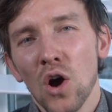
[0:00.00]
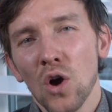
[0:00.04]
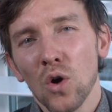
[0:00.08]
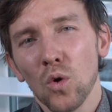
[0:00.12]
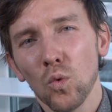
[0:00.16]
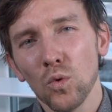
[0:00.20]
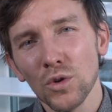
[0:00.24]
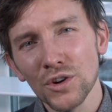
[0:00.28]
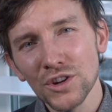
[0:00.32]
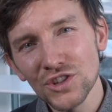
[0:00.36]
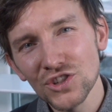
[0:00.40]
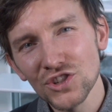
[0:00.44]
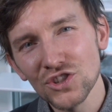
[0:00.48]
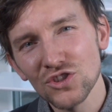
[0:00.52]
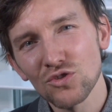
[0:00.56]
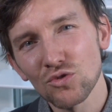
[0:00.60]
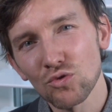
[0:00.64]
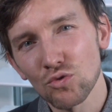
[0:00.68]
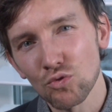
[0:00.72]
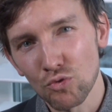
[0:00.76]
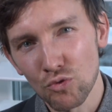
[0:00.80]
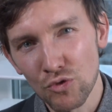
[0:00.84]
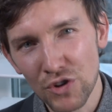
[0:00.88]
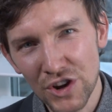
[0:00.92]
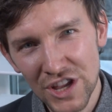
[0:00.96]
What is the
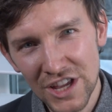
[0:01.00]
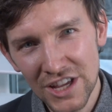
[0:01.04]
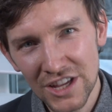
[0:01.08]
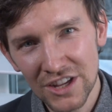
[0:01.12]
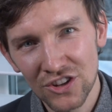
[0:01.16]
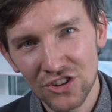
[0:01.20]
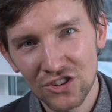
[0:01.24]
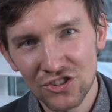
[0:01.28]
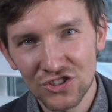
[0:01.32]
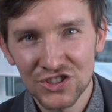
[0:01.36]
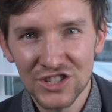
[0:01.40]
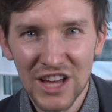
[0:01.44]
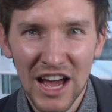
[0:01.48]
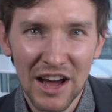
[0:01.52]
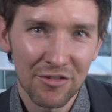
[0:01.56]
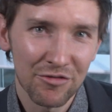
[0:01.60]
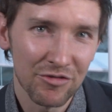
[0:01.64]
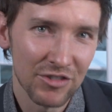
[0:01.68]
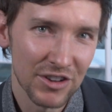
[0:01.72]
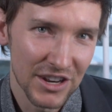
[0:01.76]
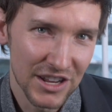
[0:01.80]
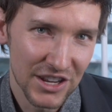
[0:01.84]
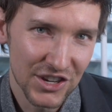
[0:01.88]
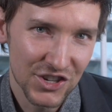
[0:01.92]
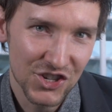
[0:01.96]
real
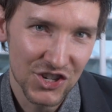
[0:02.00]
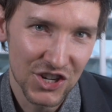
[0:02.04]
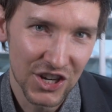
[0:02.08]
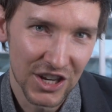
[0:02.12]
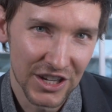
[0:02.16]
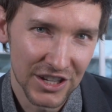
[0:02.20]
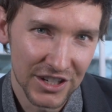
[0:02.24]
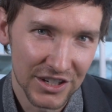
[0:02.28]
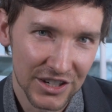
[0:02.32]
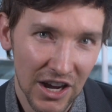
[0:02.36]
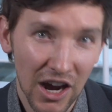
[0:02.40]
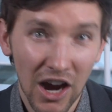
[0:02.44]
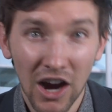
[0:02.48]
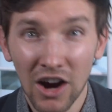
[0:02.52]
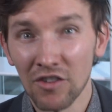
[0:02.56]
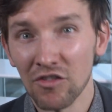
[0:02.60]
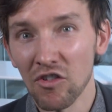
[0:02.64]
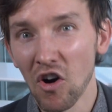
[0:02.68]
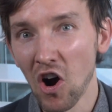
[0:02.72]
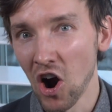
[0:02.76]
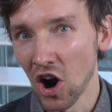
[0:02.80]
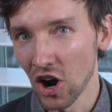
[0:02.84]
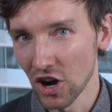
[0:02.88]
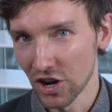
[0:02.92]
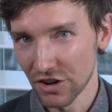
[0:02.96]
definition of
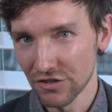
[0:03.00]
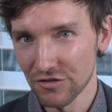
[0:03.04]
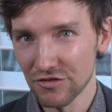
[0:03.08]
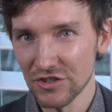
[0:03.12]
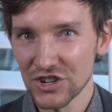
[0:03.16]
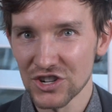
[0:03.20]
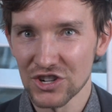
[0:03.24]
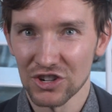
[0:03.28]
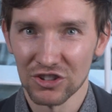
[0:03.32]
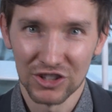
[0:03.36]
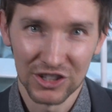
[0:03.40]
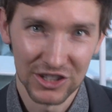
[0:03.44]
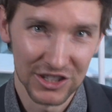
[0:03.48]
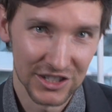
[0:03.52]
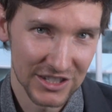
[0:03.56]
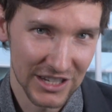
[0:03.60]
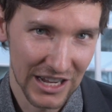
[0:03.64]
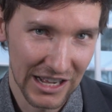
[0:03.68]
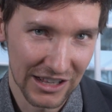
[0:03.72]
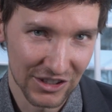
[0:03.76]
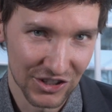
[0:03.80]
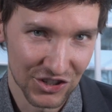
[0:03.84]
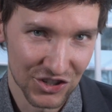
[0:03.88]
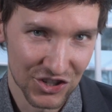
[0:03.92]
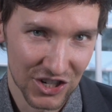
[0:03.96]
artificial
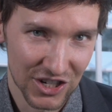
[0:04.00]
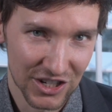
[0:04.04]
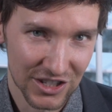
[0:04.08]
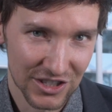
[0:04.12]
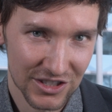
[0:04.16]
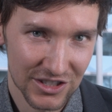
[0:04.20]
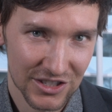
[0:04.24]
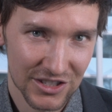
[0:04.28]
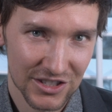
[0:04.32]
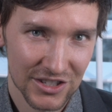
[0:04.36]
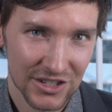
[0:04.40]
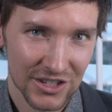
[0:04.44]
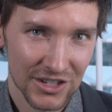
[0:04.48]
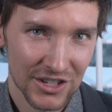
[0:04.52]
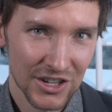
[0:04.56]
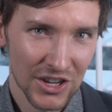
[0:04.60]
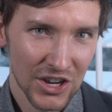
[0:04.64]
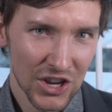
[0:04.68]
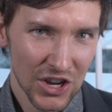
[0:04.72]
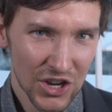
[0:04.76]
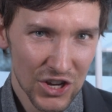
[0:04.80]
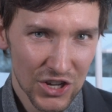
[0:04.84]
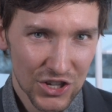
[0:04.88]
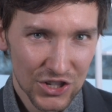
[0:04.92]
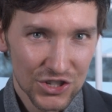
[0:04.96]
intelligence?
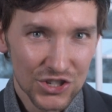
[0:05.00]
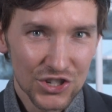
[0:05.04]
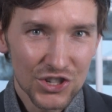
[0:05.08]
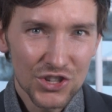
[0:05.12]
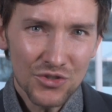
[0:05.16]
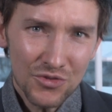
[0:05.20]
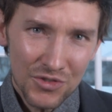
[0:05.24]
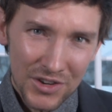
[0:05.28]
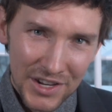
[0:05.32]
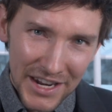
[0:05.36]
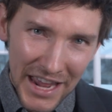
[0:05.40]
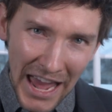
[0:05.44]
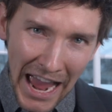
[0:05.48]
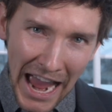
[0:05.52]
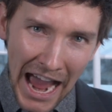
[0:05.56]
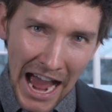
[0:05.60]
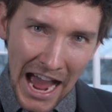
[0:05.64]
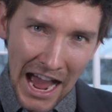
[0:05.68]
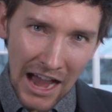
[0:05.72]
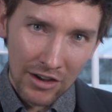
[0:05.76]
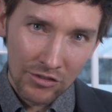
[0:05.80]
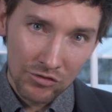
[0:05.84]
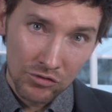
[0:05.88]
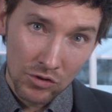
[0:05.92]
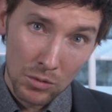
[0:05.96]
Do you need to
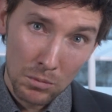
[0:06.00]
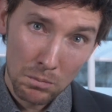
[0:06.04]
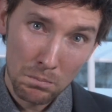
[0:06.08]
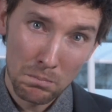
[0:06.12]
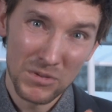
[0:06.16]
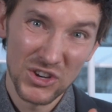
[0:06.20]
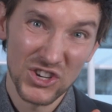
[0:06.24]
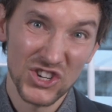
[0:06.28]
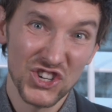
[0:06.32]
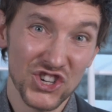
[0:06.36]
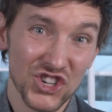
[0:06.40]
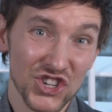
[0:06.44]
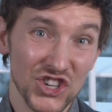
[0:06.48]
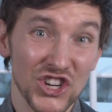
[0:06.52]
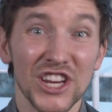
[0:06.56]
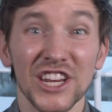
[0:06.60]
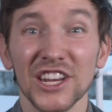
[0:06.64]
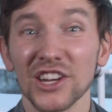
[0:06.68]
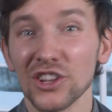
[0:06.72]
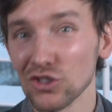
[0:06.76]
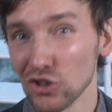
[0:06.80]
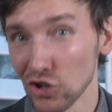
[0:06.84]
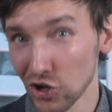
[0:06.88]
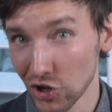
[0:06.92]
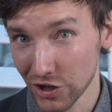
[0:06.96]
have
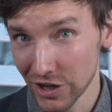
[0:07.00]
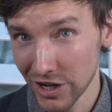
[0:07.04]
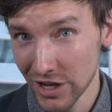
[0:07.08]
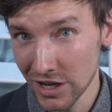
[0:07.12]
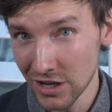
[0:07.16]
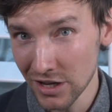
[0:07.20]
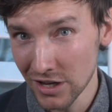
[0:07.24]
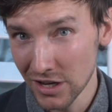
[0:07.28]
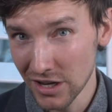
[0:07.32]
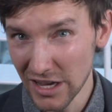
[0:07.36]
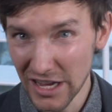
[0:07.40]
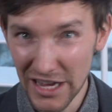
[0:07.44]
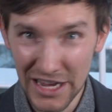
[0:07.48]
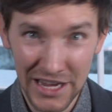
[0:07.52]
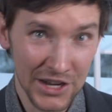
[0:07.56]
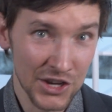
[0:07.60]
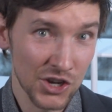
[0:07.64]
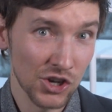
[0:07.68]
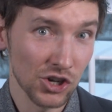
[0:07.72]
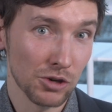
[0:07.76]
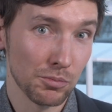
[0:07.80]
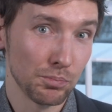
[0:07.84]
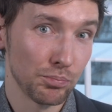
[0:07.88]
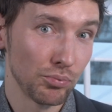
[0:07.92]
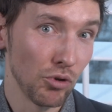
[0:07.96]
machine learning in
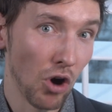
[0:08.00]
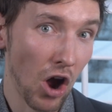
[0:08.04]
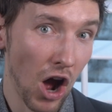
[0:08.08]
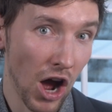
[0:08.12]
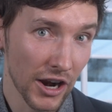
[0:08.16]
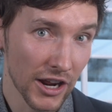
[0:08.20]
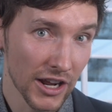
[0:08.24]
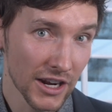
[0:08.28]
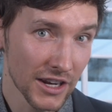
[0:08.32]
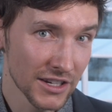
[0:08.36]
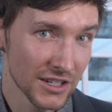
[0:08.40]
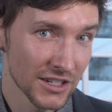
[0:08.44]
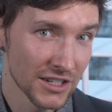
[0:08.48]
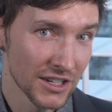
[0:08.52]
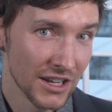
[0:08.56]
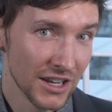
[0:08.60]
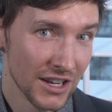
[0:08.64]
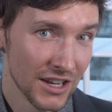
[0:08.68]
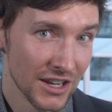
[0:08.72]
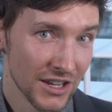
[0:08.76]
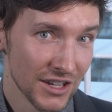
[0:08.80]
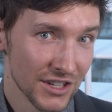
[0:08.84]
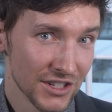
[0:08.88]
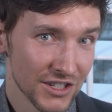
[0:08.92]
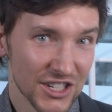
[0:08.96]
your product
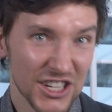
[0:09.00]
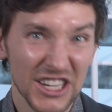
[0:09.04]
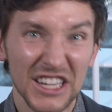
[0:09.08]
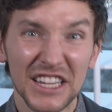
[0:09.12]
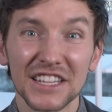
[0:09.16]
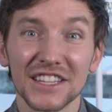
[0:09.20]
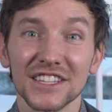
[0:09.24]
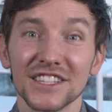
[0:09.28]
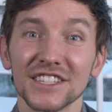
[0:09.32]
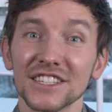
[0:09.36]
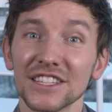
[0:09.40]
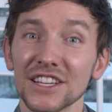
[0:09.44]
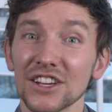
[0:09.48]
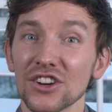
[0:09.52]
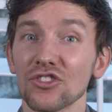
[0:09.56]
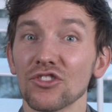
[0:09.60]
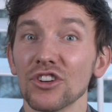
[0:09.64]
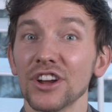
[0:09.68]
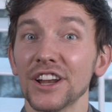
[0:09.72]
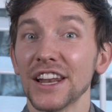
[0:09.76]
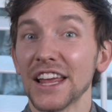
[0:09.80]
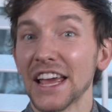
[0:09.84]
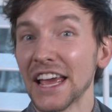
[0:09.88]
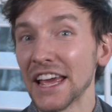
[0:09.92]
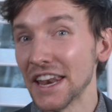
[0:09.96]
to consider
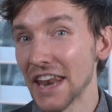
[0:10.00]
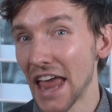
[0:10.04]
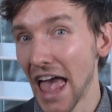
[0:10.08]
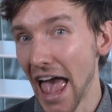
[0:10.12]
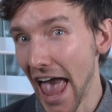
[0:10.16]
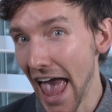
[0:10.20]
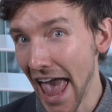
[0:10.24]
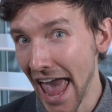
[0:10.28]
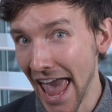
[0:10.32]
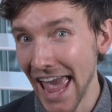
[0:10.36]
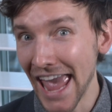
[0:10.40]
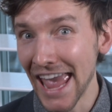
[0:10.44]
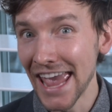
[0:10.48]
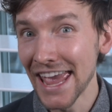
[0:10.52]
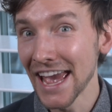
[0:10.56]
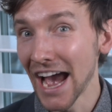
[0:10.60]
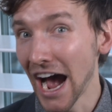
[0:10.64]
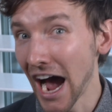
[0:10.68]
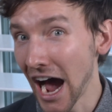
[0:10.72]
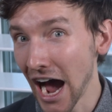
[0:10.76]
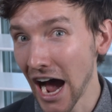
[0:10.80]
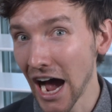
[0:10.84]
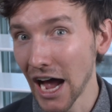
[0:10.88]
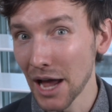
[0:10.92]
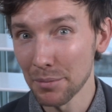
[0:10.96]
it an
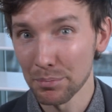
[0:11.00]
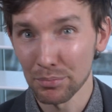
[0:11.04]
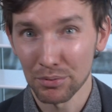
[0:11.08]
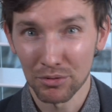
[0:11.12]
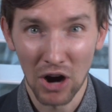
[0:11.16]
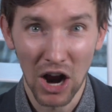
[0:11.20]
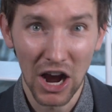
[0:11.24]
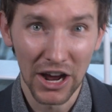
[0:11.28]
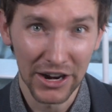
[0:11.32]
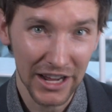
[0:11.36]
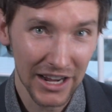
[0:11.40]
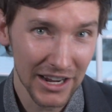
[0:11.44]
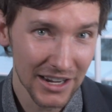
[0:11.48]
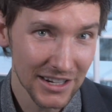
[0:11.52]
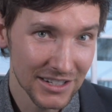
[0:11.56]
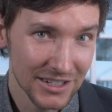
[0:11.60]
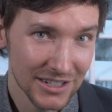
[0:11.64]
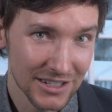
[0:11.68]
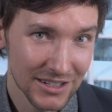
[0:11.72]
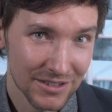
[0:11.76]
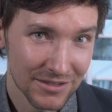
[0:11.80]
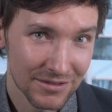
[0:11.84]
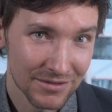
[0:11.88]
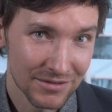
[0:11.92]
AI product?